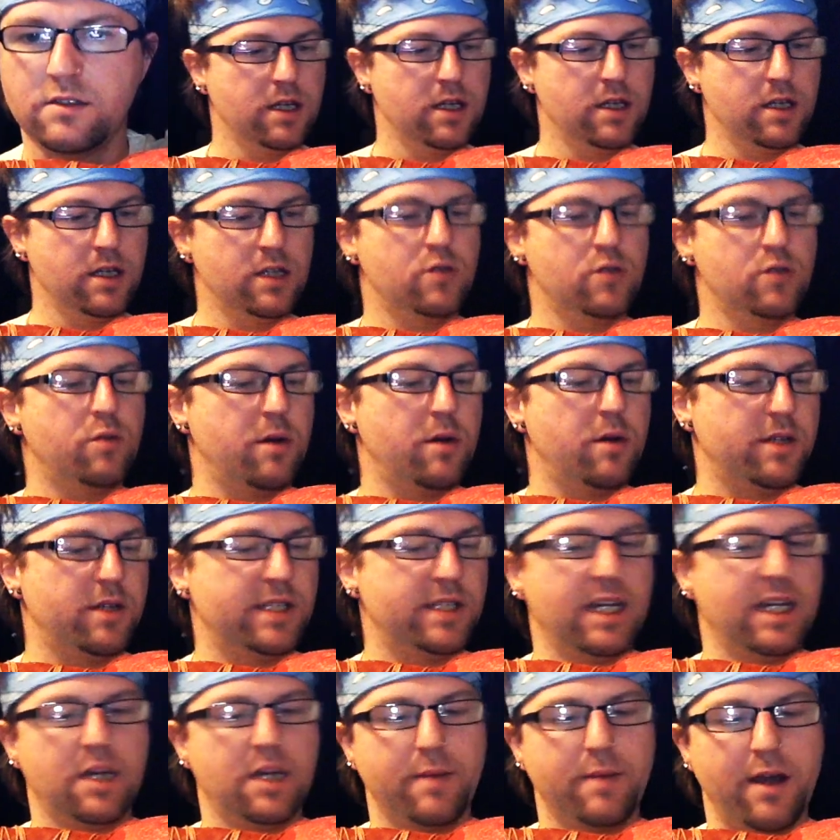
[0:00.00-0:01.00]
This will probably
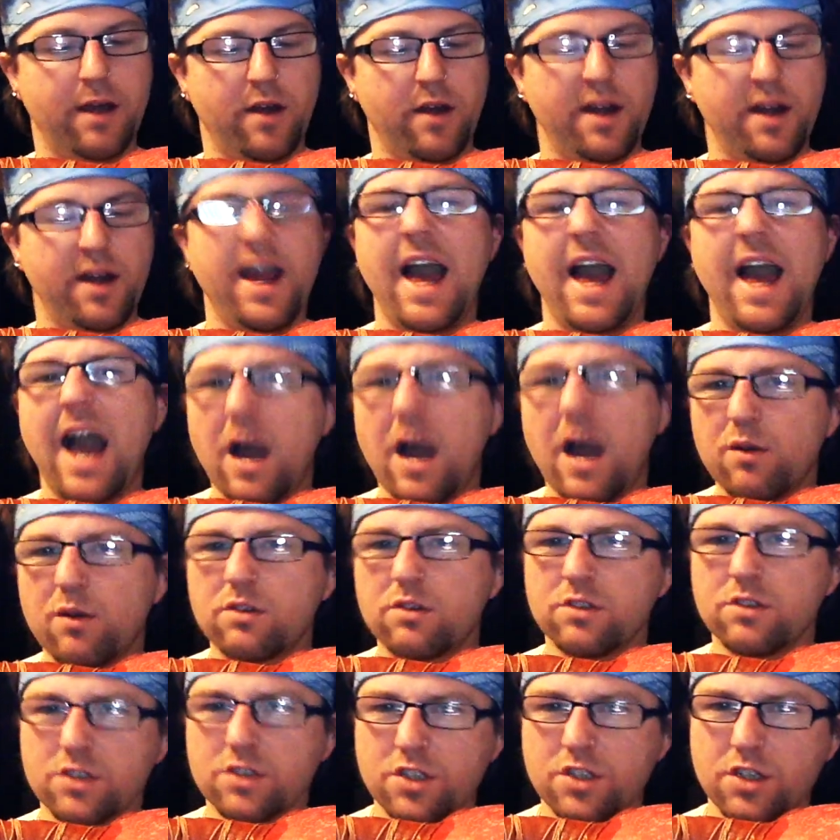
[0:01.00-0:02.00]
take about an hour
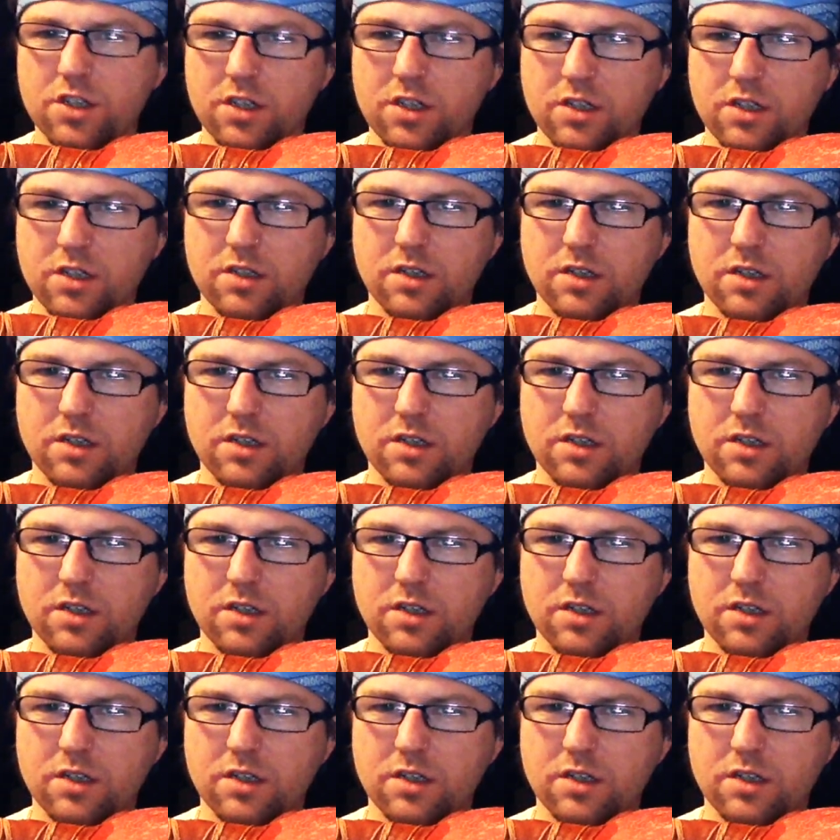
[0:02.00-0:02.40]
or two